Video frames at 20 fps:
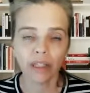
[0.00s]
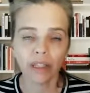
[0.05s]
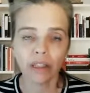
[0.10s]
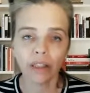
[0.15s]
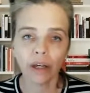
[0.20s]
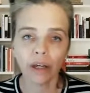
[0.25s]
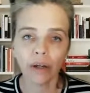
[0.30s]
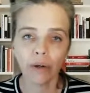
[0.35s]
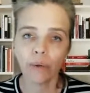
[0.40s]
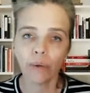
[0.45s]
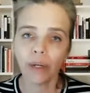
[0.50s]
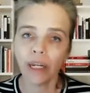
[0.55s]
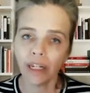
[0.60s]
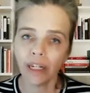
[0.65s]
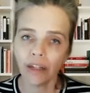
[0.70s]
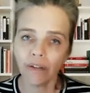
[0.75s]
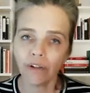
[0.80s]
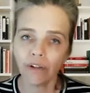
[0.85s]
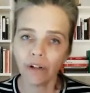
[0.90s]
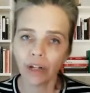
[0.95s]
So
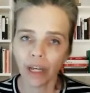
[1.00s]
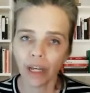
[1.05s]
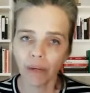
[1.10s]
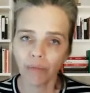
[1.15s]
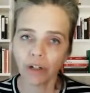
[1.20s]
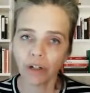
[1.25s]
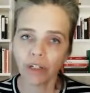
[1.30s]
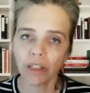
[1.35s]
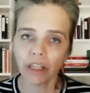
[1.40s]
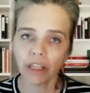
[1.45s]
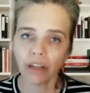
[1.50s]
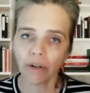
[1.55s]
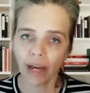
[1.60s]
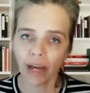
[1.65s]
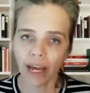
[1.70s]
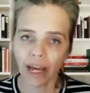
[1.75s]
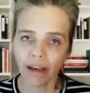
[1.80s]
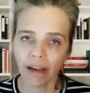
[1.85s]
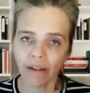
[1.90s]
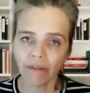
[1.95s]
any of your cameras that you
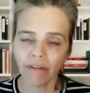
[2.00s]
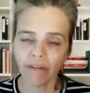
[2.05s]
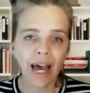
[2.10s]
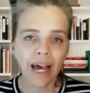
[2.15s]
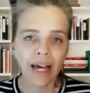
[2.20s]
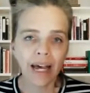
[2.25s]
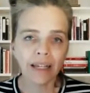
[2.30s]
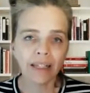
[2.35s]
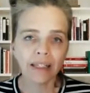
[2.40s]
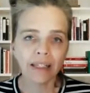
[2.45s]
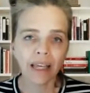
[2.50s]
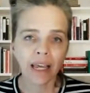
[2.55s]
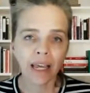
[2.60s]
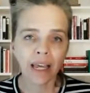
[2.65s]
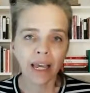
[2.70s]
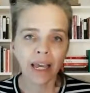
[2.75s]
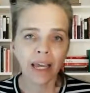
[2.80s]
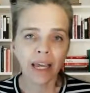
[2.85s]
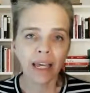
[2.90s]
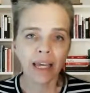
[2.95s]
have has
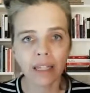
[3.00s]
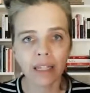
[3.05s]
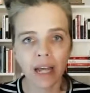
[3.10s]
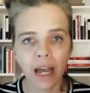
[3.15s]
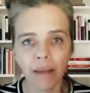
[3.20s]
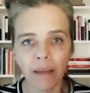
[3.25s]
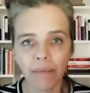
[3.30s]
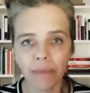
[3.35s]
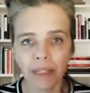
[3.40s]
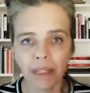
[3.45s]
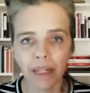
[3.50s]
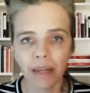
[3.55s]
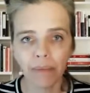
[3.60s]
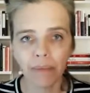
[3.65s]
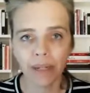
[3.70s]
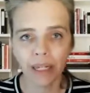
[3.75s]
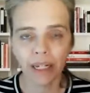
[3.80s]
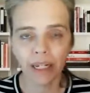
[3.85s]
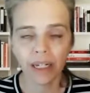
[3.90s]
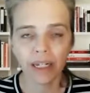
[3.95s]
a
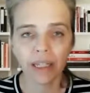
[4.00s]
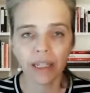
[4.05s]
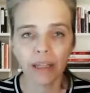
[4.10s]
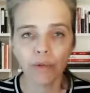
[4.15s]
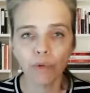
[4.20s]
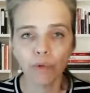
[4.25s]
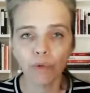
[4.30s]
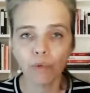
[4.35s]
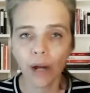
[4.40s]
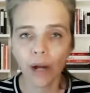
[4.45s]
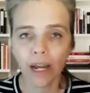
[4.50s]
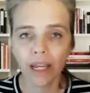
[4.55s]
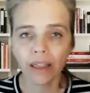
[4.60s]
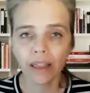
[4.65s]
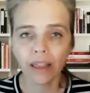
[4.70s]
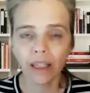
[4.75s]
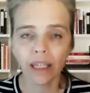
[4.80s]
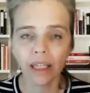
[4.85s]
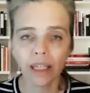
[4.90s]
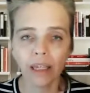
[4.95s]
timestamp in it that will write
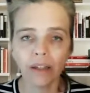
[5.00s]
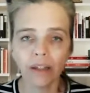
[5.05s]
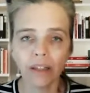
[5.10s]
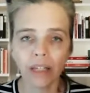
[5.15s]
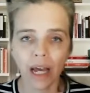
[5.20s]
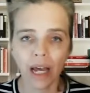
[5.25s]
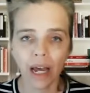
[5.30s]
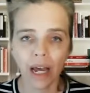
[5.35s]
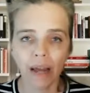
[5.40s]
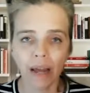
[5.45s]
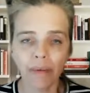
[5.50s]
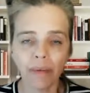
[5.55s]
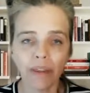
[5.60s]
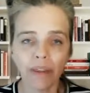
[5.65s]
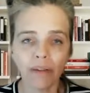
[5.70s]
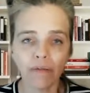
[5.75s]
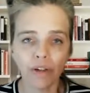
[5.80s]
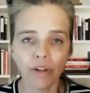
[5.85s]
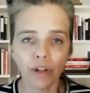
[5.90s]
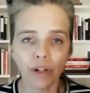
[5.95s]
the time
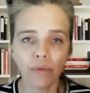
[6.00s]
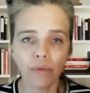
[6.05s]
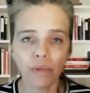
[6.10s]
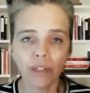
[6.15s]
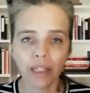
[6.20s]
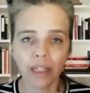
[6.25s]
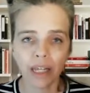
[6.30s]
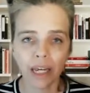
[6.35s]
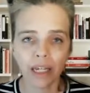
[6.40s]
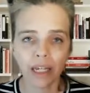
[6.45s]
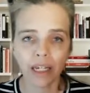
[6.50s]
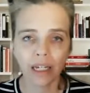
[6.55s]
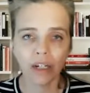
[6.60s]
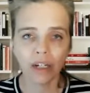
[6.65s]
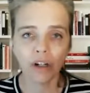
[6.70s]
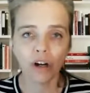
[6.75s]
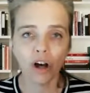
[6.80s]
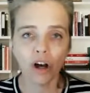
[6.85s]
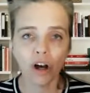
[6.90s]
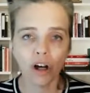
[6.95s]
that the photo was
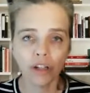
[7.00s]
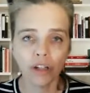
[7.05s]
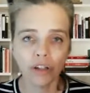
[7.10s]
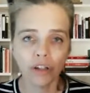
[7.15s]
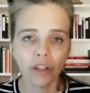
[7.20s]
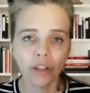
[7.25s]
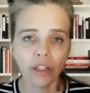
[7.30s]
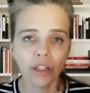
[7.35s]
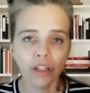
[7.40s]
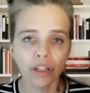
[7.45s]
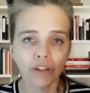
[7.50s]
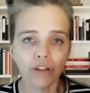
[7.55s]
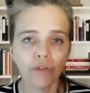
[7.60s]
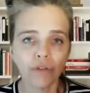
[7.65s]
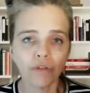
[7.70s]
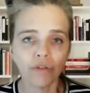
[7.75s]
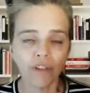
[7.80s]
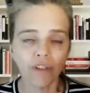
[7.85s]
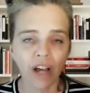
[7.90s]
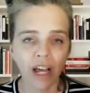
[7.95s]
taken onto the
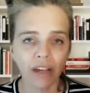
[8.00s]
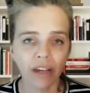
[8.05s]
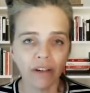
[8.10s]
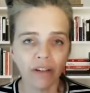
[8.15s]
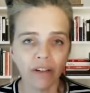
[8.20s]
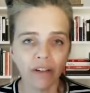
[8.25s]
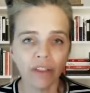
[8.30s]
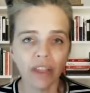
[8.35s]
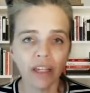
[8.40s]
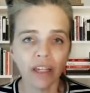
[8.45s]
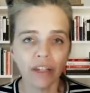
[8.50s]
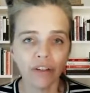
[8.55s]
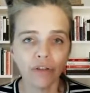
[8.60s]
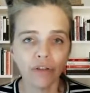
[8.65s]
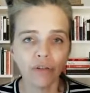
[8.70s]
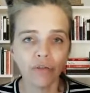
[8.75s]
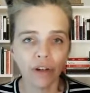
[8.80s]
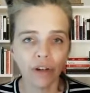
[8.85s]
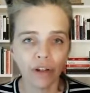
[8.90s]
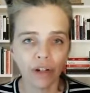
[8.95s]
digital file that is
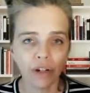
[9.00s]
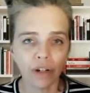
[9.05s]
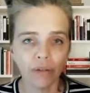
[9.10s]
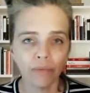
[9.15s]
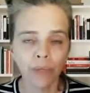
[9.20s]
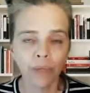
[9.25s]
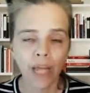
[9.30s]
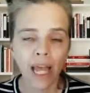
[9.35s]
your photo.